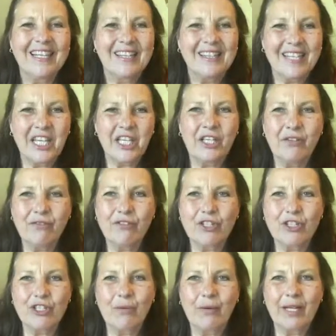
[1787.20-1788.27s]
Thank you for
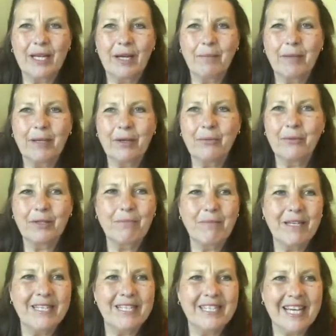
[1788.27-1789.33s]
showing up here with
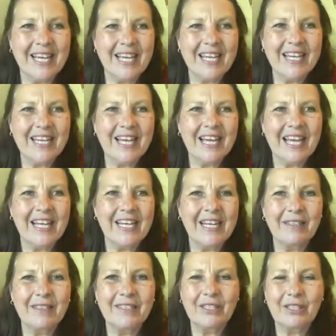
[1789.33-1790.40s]
me today, and
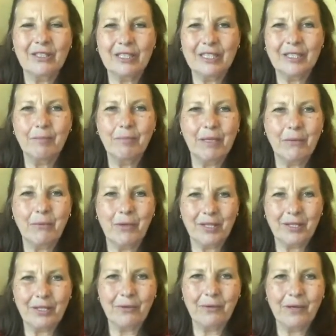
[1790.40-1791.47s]
it's good to be
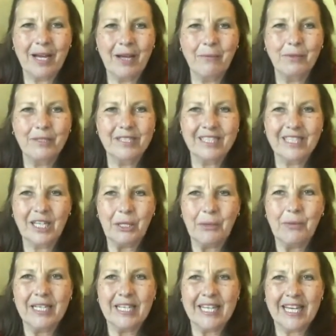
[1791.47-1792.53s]
with you. I will see you
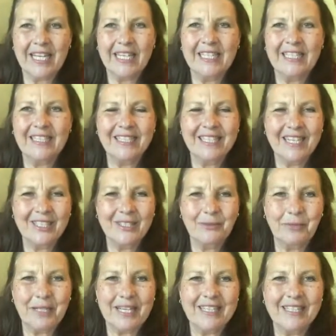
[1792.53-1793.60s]
again next
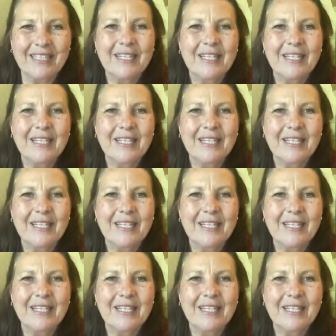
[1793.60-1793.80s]
week.